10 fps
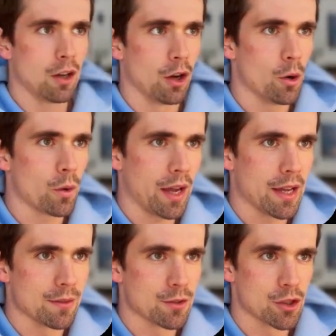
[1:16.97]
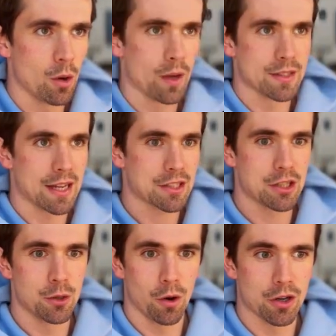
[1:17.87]
Okay, so it's
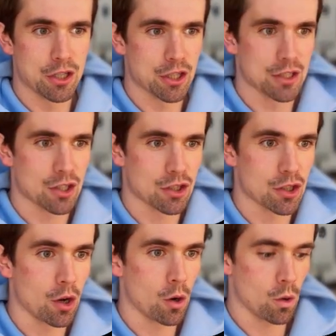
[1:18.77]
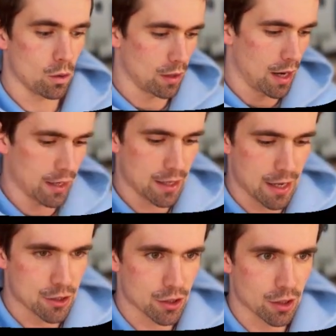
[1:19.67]
asking who our niche is. So I'm going to
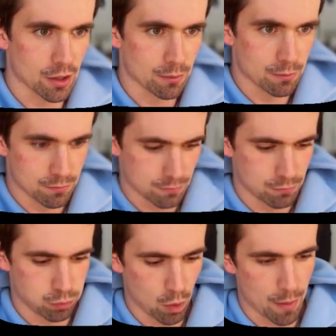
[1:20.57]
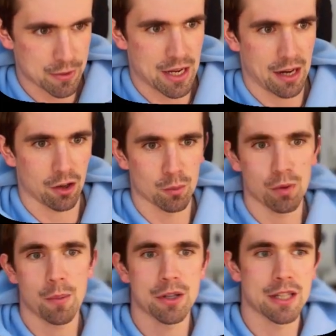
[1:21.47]
enter prop tech or
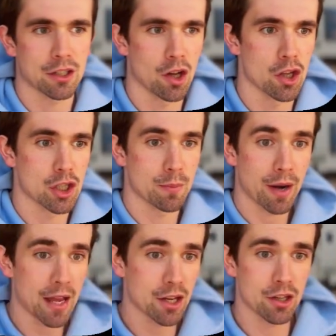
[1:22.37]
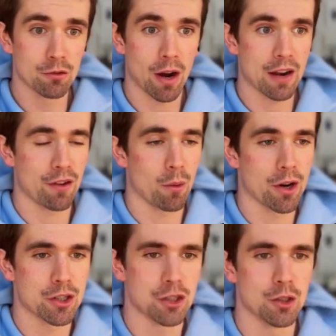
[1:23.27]
property technology, but I could write, if I
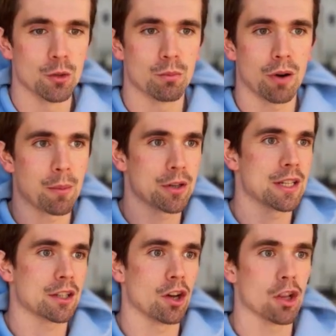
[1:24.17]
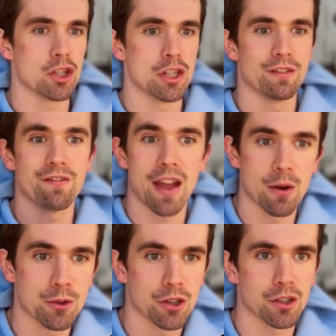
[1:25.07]
wanted to, property technology
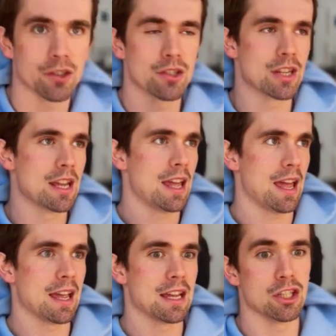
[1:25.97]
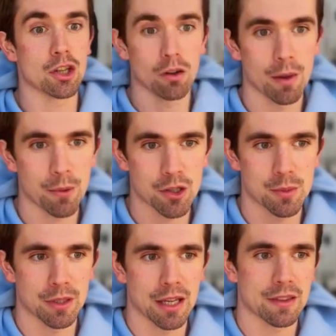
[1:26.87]
founders in Europe or
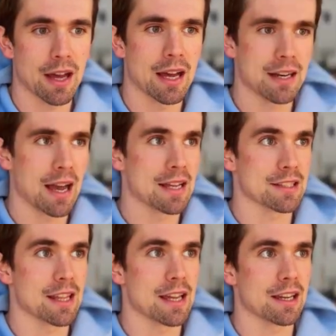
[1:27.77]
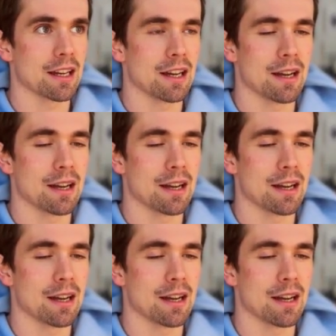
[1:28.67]
something like that, as like